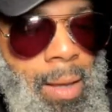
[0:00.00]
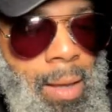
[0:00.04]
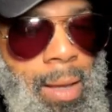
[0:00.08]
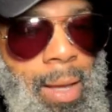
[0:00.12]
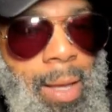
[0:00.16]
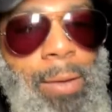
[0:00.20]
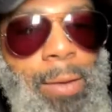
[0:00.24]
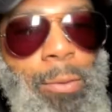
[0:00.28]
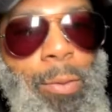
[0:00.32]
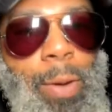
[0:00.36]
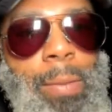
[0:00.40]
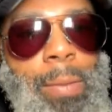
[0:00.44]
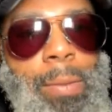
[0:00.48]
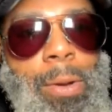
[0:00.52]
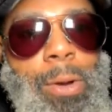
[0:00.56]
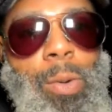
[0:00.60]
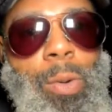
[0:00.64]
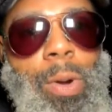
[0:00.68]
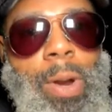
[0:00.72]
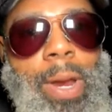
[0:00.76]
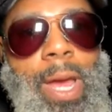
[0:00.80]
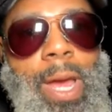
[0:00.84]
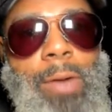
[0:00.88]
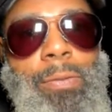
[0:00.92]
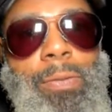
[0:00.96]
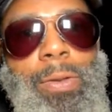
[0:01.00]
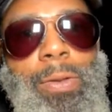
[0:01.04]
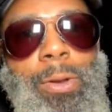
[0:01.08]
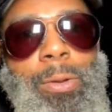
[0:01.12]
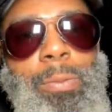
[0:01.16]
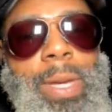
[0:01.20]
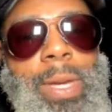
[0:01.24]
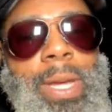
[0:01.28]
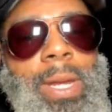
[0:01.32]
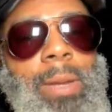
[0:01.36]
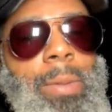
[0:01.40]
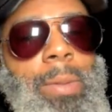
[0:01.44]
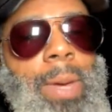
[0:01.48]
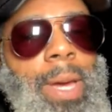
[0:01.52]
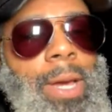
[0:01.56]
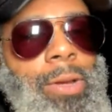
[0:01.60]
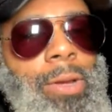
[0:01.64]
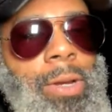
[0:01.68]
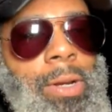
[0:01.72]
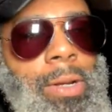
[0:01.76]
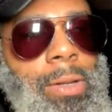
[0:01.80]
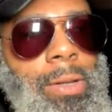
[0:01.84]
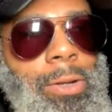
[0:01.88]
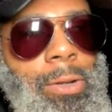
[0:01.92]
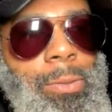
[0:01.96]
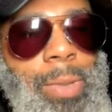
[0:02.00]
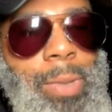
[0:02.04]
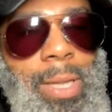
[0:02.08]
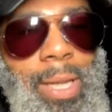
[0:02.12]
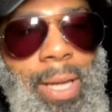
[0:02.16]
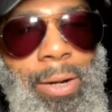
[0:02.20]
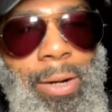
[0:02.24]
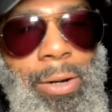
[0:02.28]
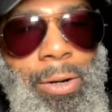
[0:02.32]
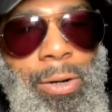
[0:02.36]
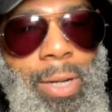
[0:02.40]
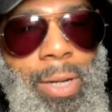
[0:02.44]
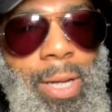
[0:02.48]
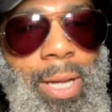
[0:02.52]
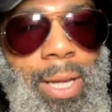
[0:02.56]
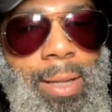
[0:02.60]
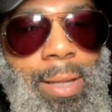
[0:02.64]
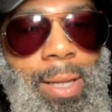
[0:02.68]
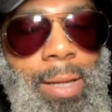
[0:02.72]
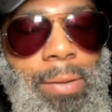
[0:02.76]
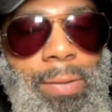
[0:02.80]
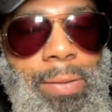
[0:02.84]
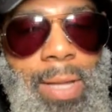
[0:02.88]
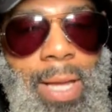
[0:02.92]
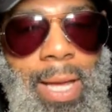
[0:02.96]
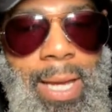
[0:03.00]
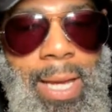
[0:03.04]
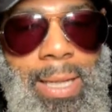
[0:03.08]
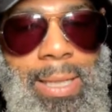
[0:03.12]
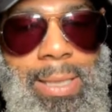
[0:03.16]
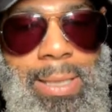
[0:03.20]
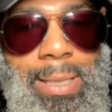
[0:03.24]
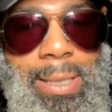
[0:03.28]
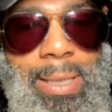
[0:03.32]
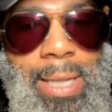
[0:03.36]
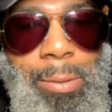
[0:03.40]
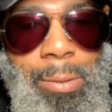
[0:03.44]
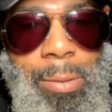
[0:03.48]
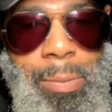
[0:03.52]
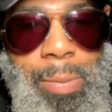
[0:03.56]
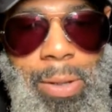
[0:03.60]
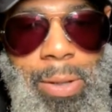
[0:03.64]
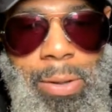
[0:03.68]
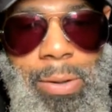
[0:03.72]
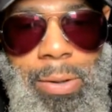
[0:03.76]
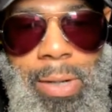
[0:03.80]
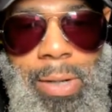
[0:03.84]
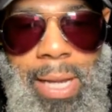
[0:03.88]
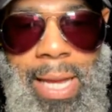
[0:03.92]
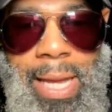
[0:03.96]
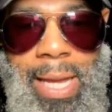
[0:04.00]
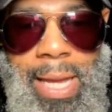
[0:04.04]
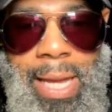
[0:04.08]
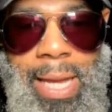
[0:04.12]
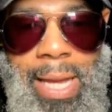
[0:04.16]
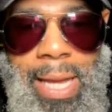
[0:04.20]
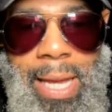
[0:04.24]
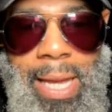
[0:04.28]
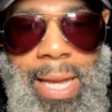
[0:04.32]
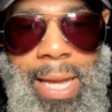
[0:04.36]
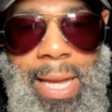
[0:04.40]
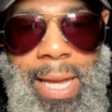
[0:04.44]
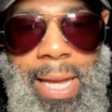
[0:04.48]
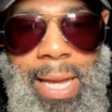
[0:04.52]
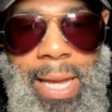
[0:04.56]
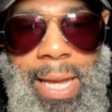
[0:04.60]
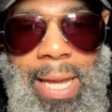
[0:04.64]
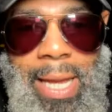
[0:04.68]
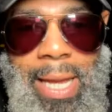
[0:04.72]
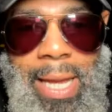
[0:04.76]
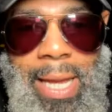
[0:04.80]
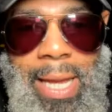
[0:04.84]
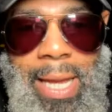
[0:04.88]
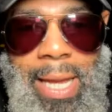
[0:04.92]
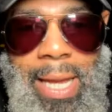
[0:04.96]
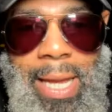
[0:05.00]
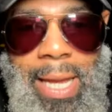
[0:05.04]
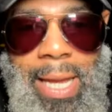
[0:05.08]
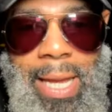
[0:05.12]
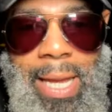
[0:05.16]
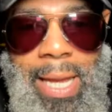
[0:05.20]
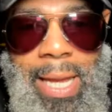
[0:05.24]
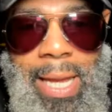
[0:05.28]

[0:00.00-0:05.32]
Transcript: Anyway, I'm going to work out for a little bit. I'll be back in here a little bit later. Love and light. I'm your brother. I am out.